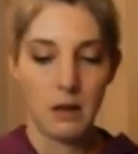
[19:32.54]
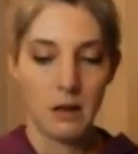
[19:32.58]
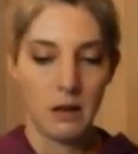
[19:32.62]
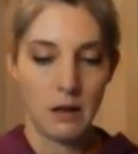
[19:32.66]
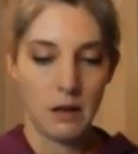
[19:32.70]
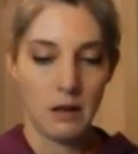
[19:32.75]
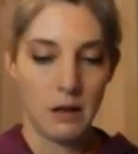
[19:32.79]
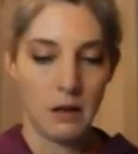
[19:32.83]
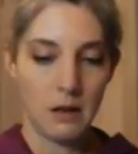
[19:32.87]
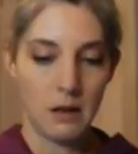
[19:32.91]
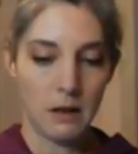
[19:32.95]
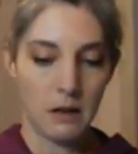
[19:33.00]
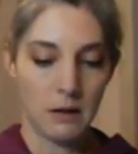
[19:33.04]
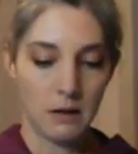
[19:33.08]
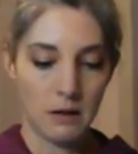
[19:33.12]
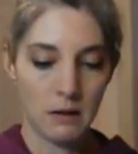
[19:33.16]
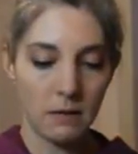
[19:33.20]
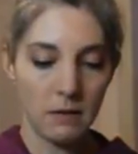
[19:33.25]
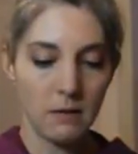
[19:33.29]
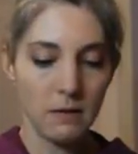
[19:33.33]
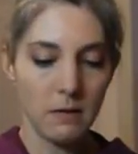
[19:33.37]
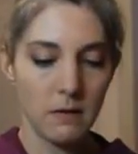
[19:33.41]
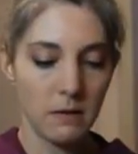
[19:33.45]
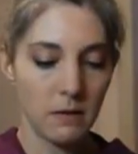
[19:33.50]

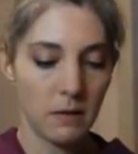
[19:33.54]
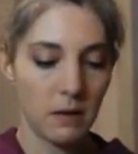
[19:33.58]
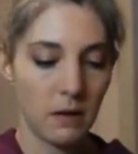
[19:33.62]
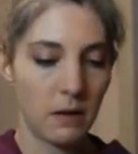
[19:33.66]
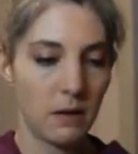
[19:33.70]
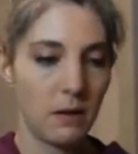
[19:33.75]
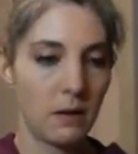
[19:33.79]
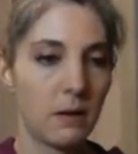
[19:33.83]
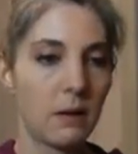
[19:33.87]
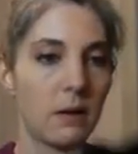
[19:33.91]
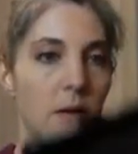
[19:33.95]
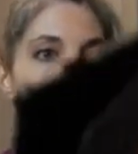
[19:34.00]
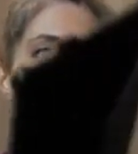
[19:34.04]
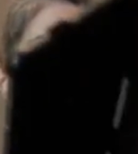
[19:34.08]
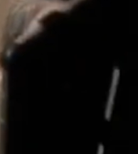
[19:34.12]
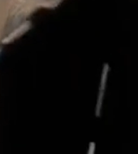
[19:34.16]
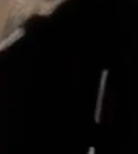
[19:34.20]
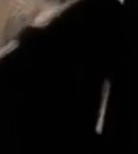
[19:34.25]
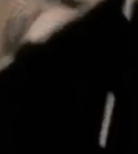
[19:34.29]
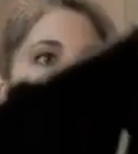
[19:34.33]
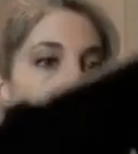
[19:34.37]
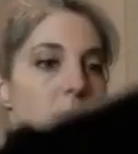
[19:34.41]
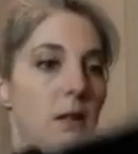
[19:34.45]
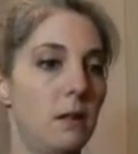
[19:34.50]
And let's
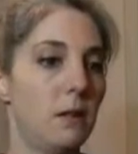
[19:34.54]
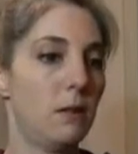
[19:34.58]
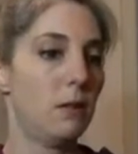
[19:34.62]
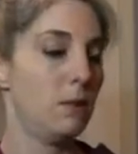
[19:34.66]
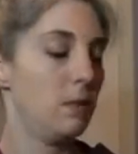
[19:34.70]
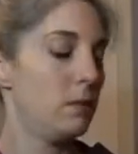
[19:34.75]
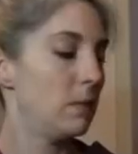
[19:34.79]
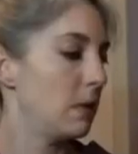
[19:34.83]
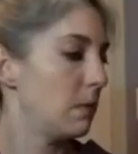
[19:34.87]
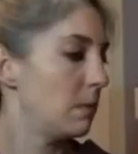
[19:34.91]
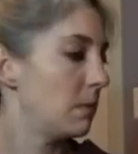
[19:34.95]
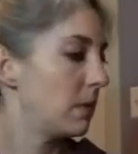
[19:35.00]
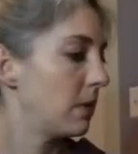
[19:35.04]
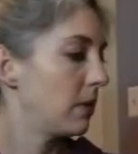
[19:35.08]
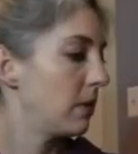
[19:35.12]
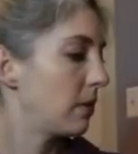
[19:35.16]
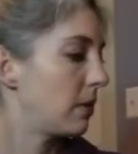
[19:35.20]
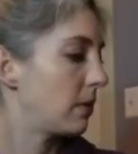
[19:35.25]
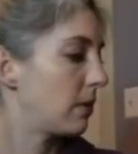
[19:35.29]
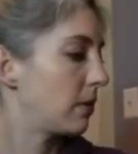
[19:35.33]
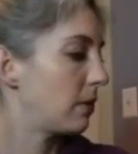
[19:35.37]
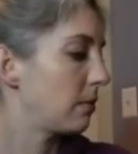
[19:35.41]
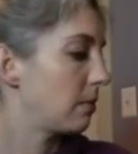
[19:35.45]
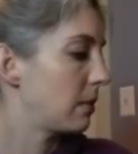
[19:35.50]
see who number
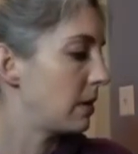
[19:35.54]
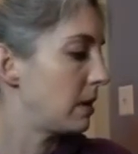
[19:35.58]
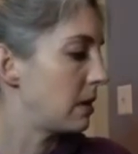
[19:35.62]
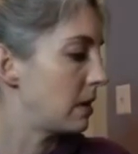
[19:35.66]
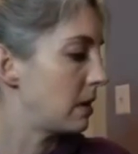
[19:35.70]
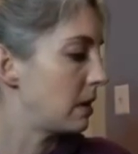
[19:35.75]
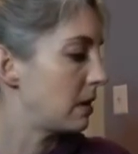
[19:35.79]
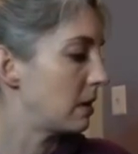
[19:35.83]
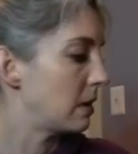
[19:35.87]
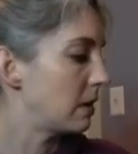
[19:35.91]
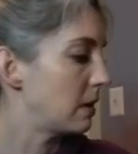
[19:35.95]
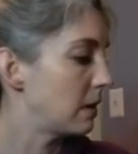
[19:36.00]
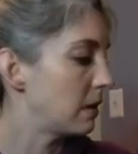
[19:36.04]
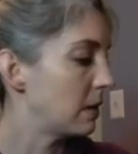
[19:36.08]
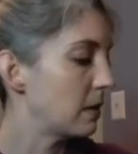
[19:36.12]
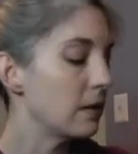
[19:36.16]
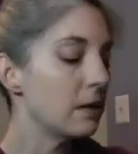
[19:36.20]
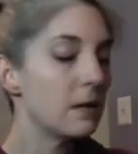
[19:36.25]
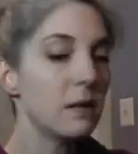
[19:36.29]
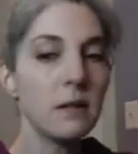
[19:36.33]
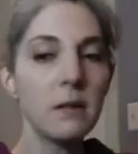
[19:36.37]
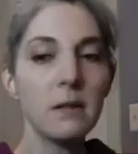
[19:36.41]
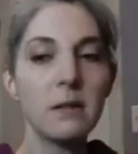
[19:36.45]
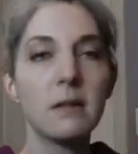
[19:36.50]
3
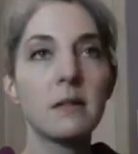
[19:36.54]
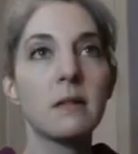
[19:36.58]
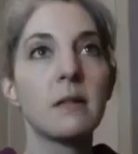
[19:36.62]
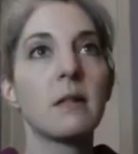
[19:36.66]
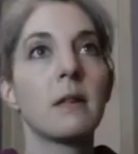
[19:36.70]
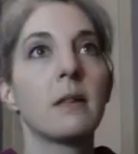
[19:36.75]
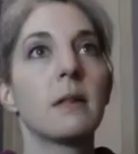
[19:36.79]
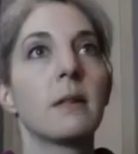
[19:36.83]
is.